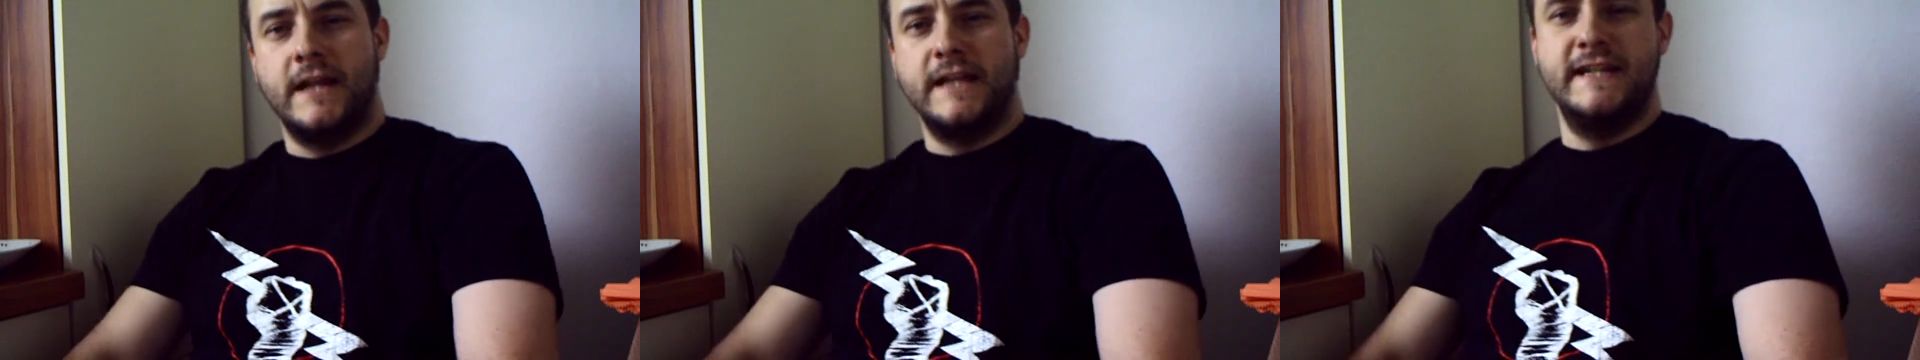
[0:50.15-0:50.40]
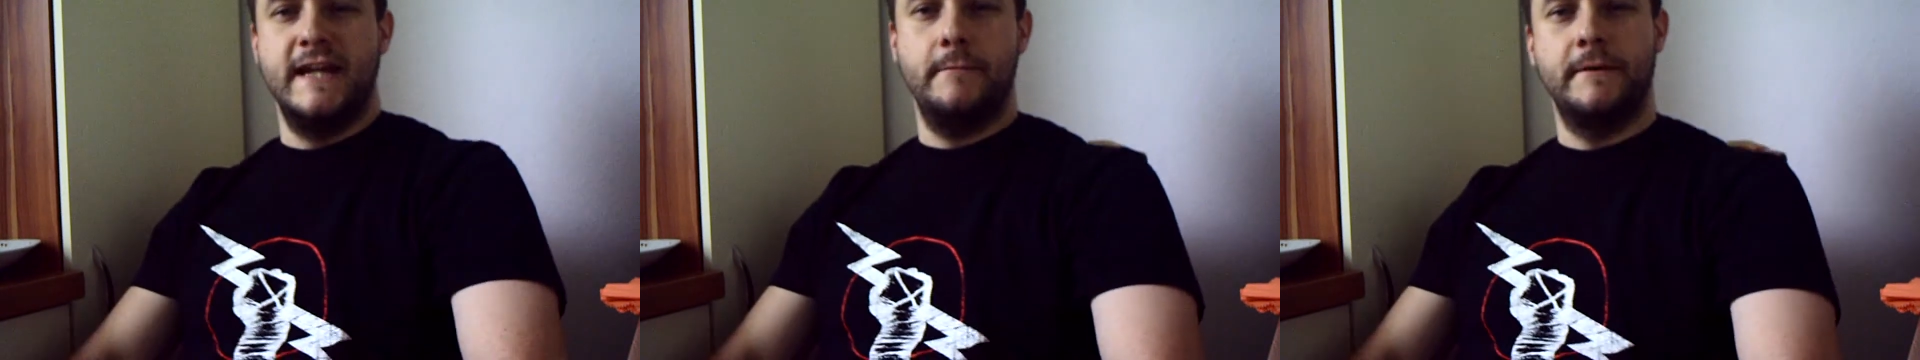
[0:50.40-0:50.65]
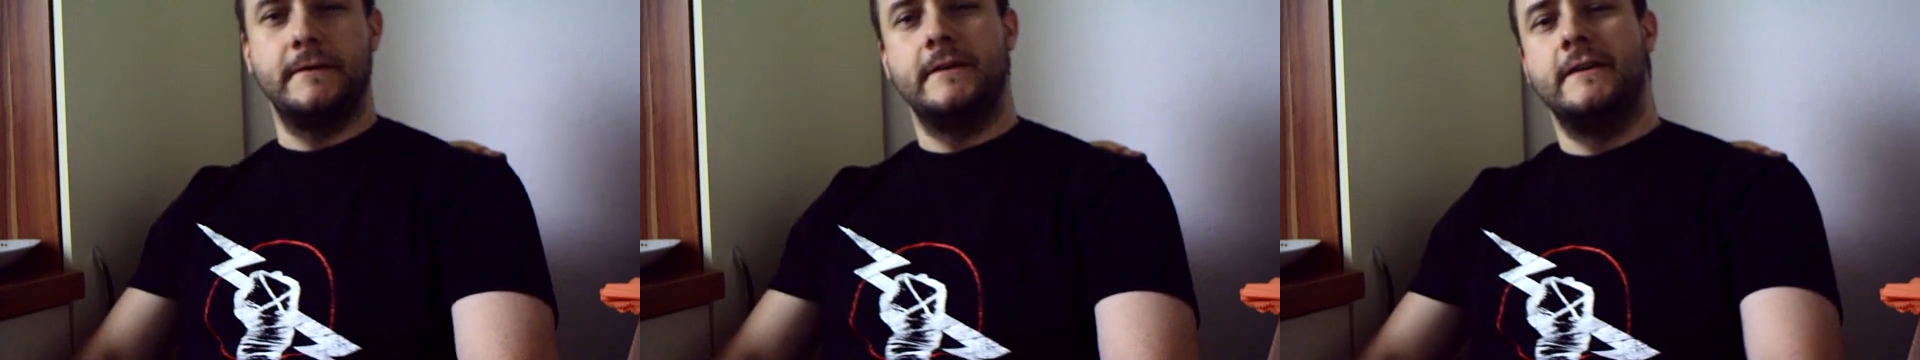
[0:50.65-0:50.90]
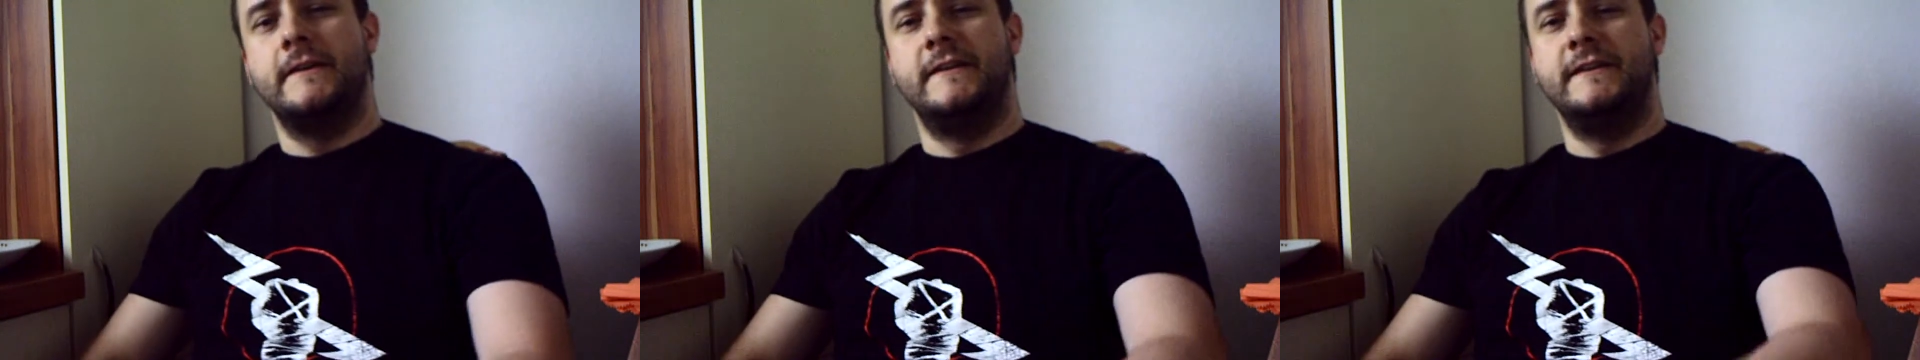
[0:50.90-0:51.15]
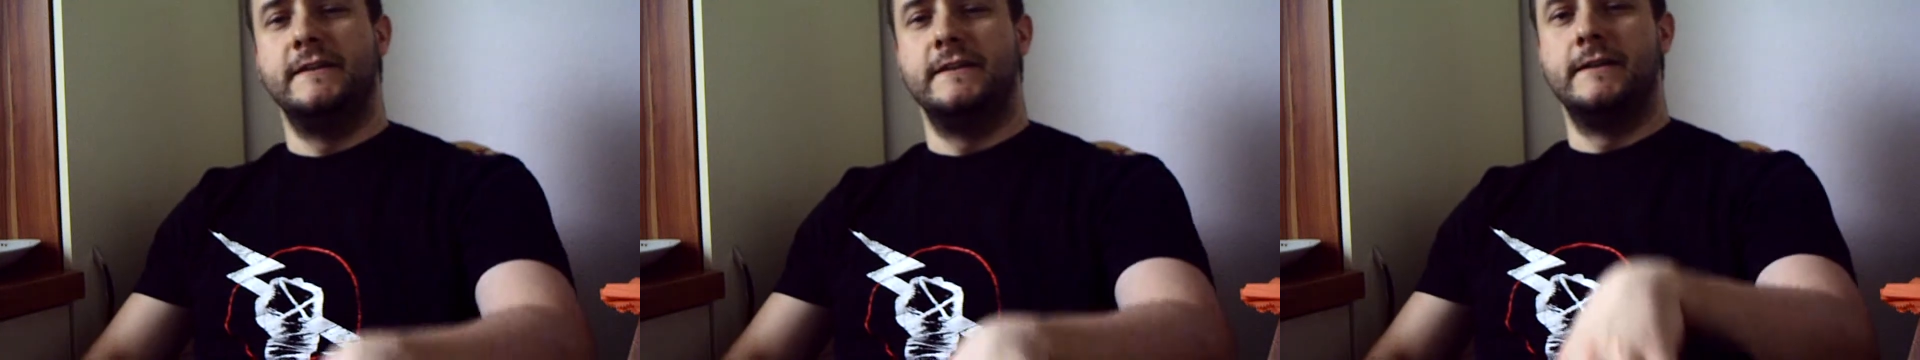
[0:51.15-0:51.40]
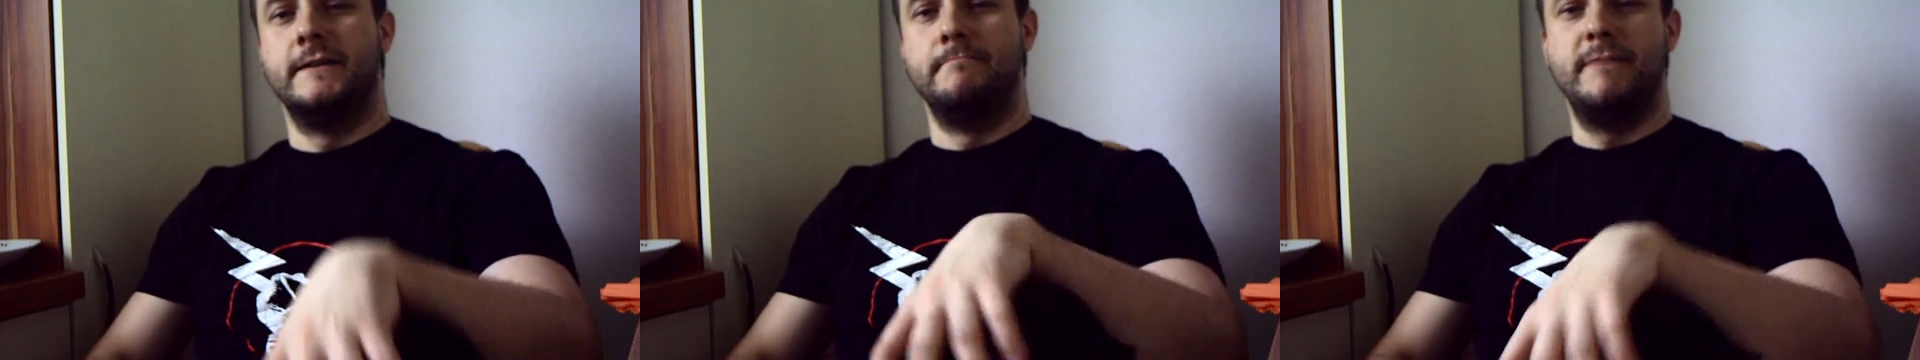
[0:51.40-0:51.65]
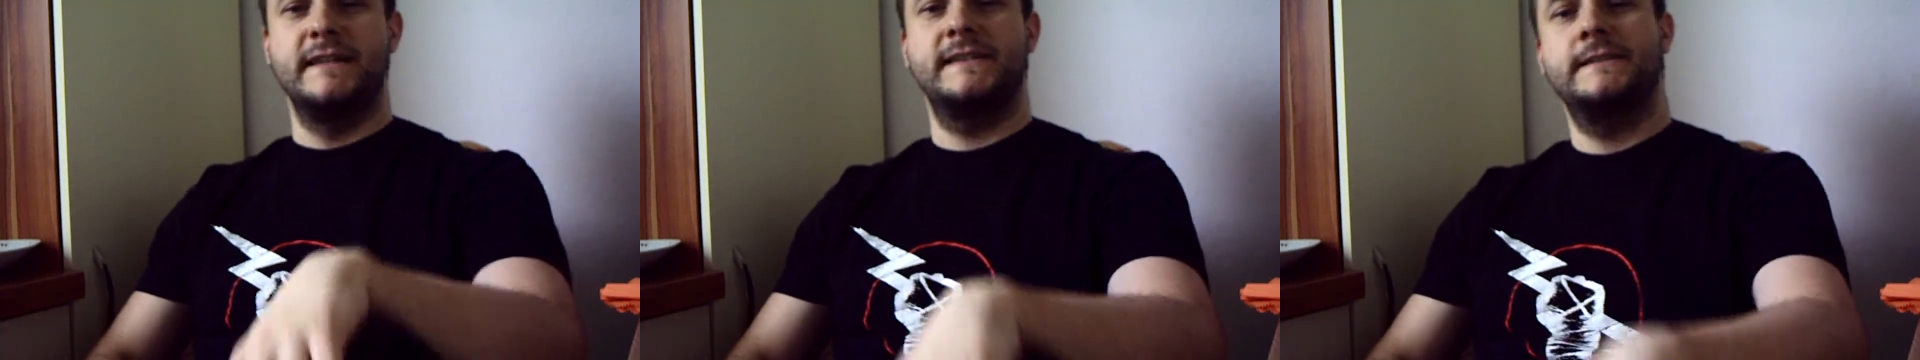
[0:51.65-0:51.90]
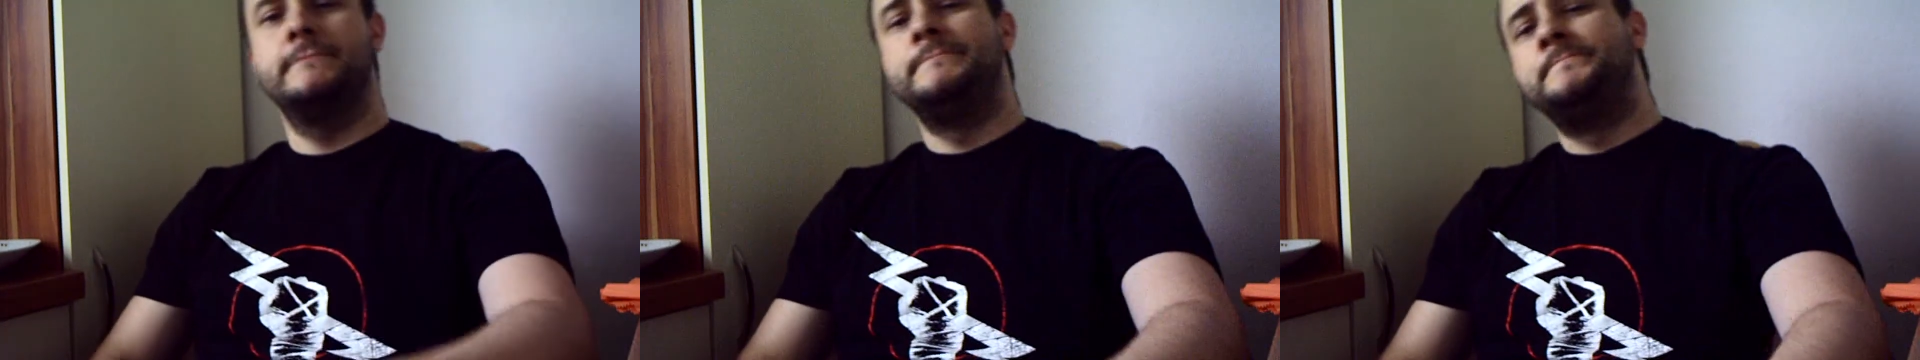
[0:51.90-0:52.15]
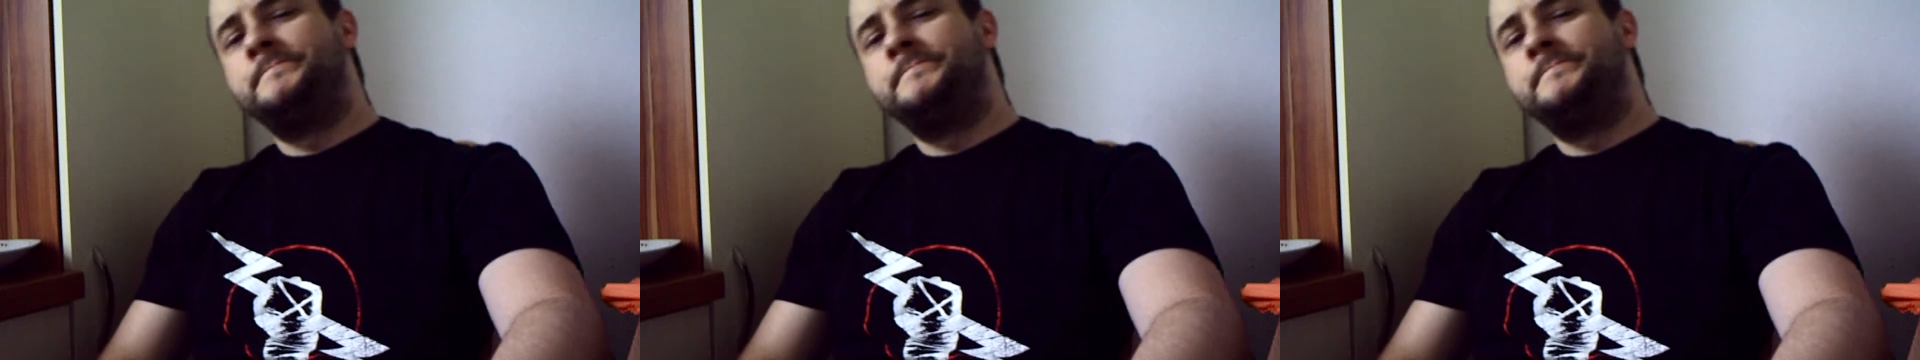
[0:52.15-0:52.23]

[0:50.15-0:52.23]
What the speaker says: Agemman the best.